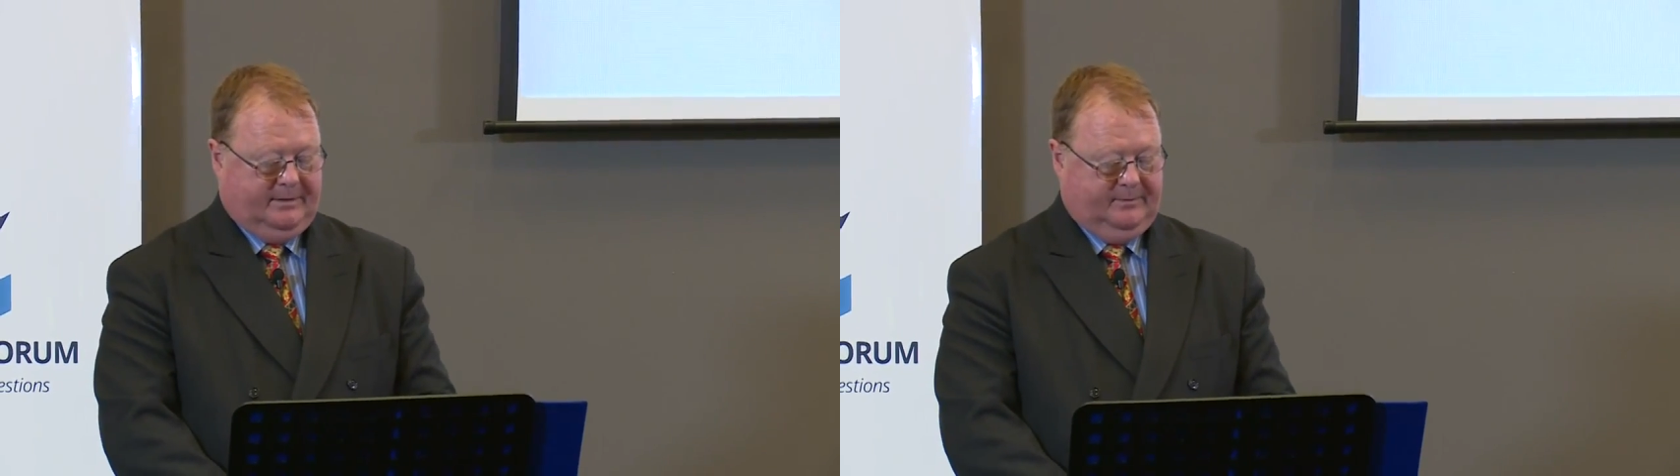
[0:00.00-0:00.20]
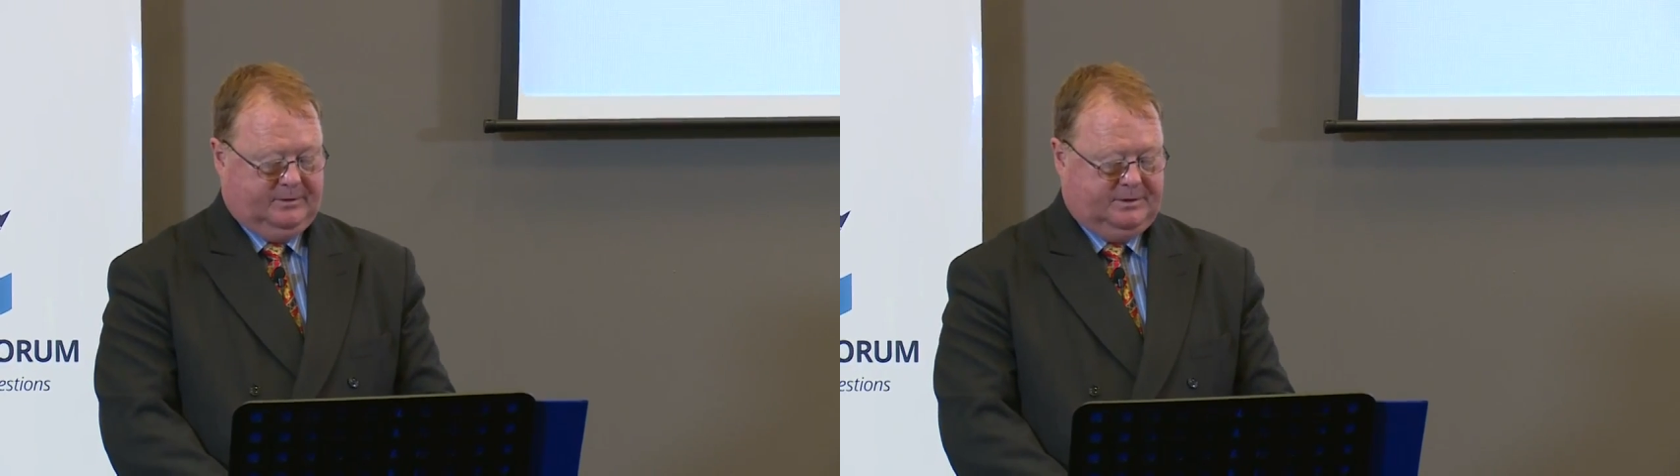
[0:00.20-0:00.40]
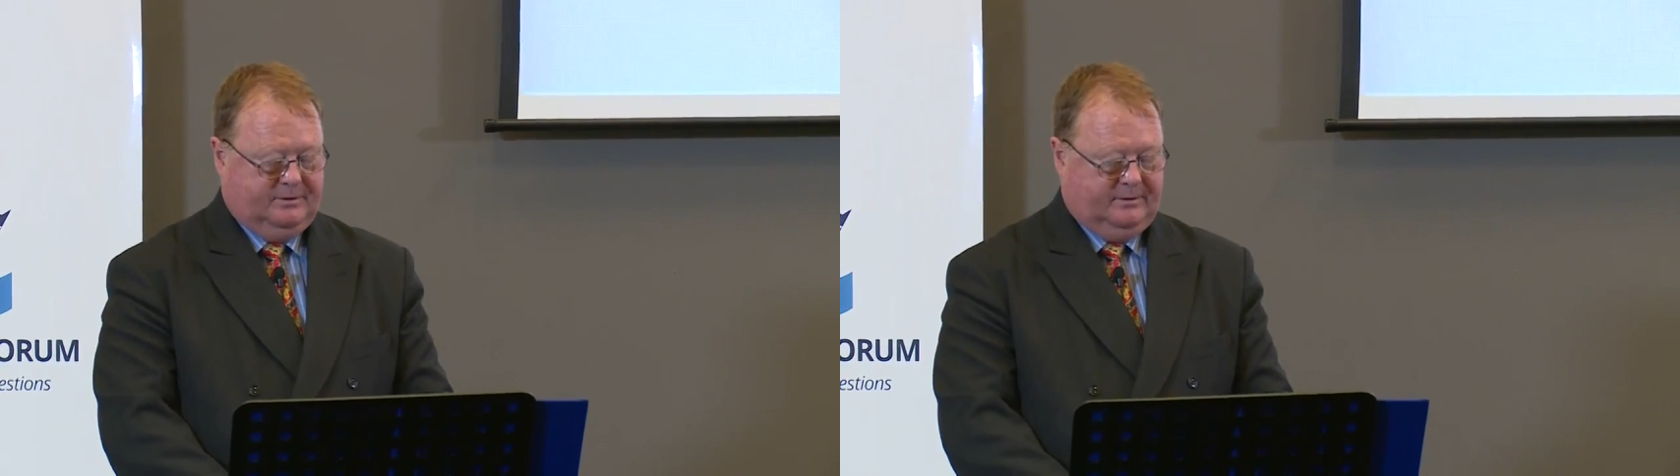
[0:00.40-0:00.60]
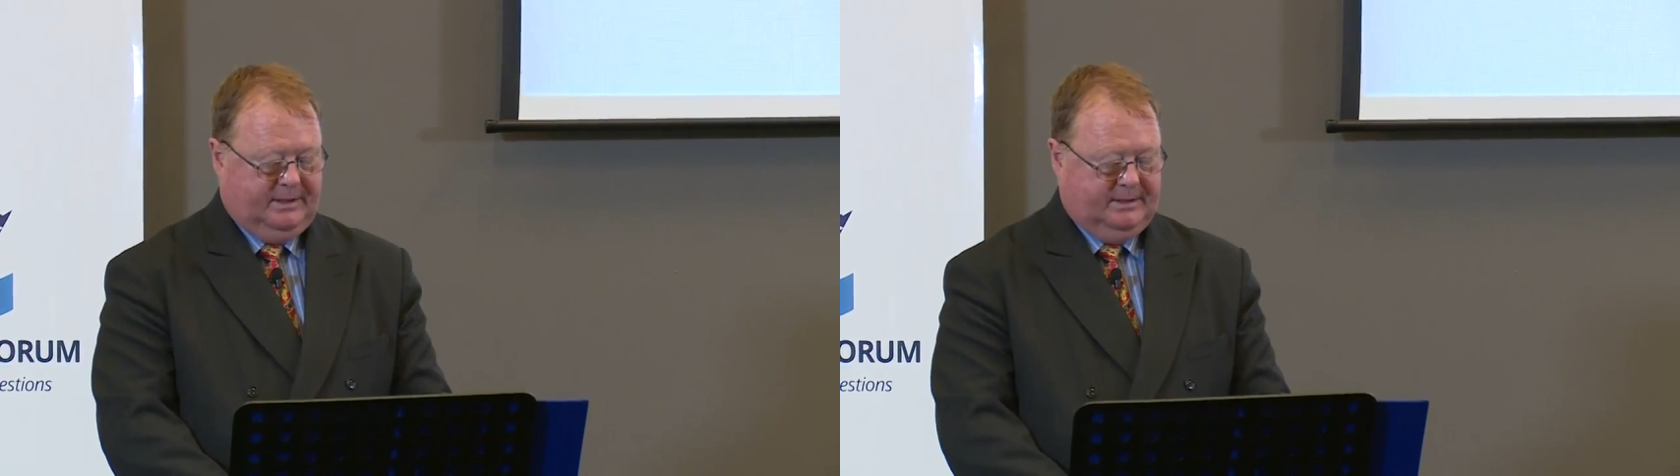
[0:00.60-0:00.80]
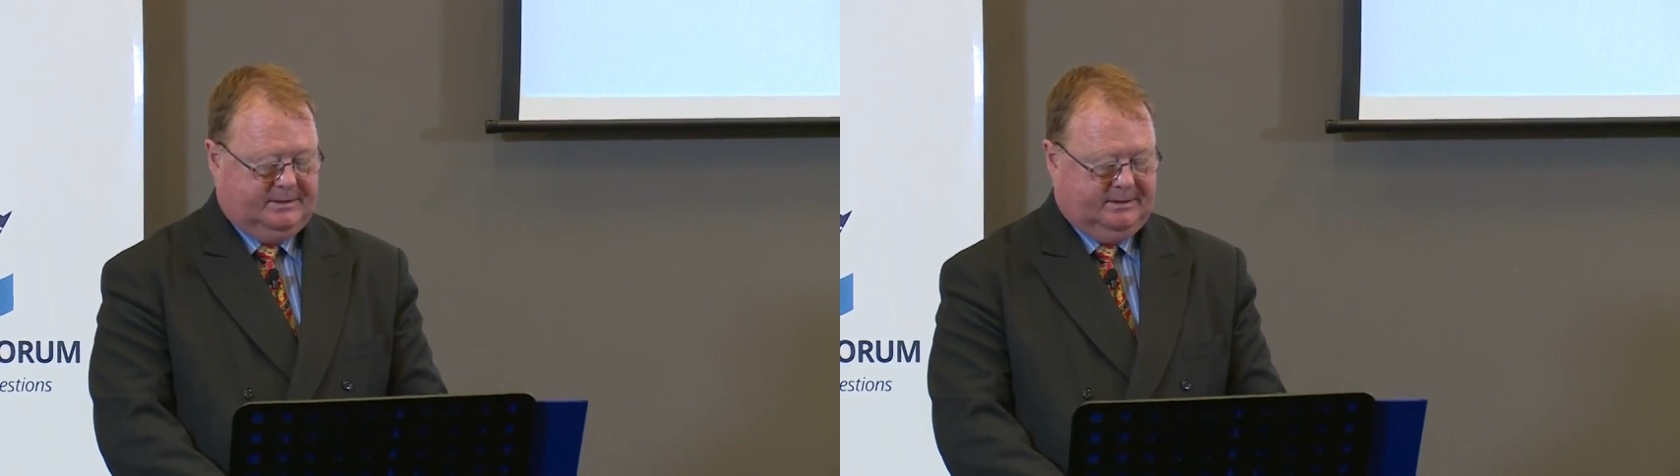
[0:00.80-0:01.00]
of your
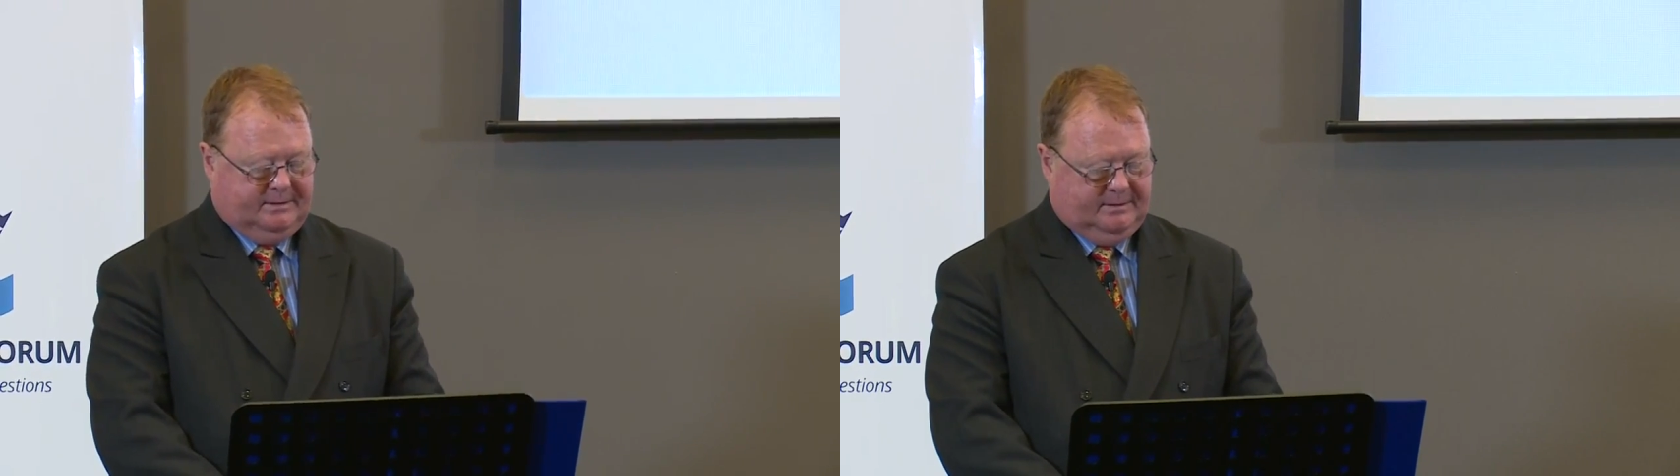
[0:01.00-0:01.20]
story is that